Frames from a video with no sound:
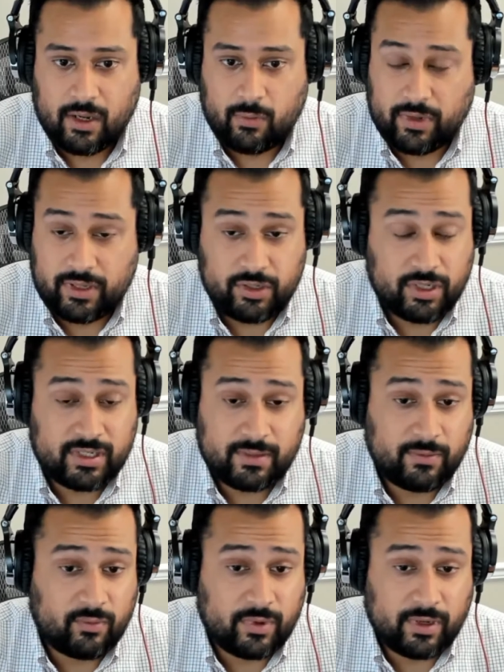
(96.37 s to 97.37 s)
with
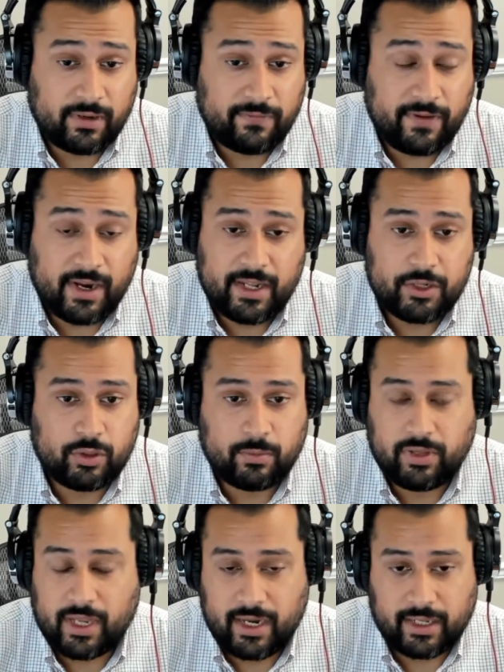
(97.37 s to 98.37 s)
just financial
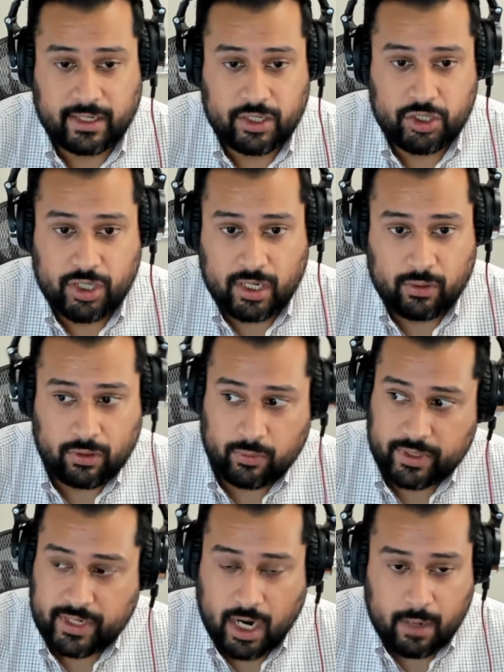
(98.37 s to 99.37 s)
planning in general,
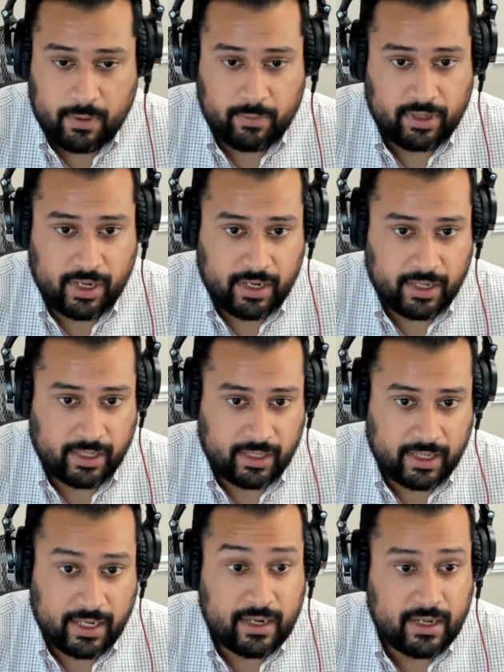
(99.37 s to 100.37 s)
retirement planning
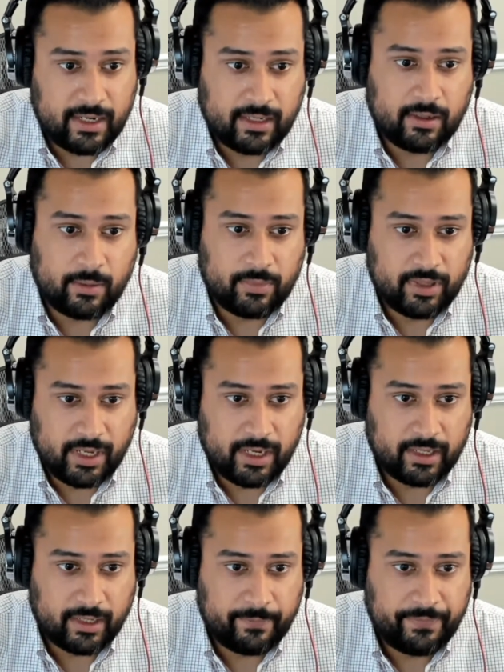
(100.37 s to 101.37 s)
and income
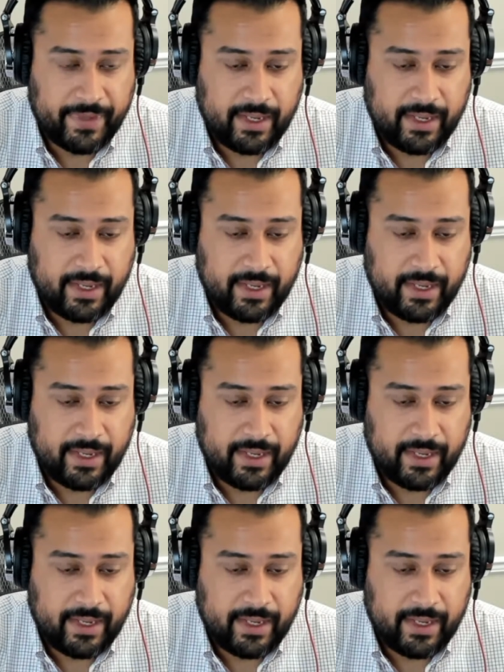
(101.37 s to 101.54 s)
planning?